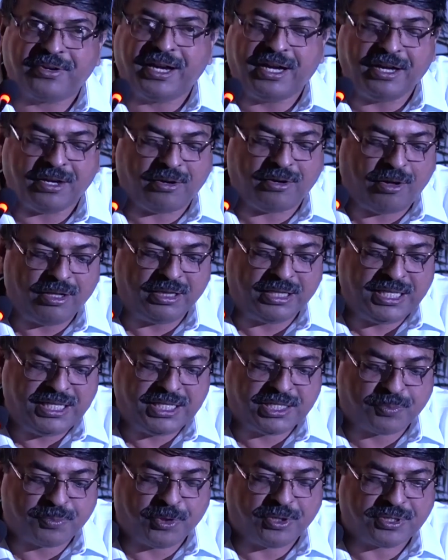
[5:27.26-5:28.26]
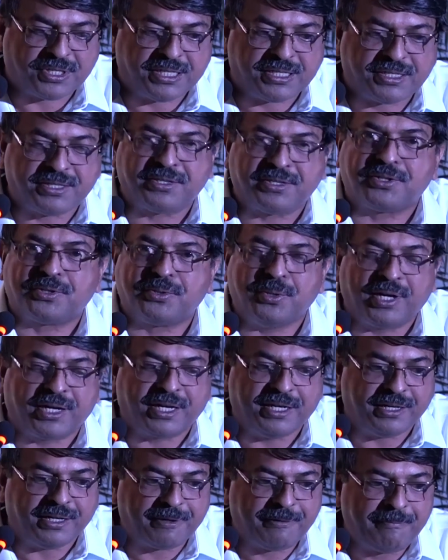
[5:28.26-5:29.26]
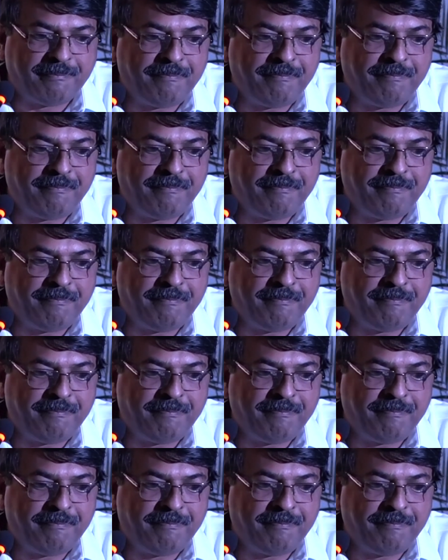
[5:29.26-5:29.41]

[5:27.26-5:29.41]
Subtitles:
trigger all these processes to occur.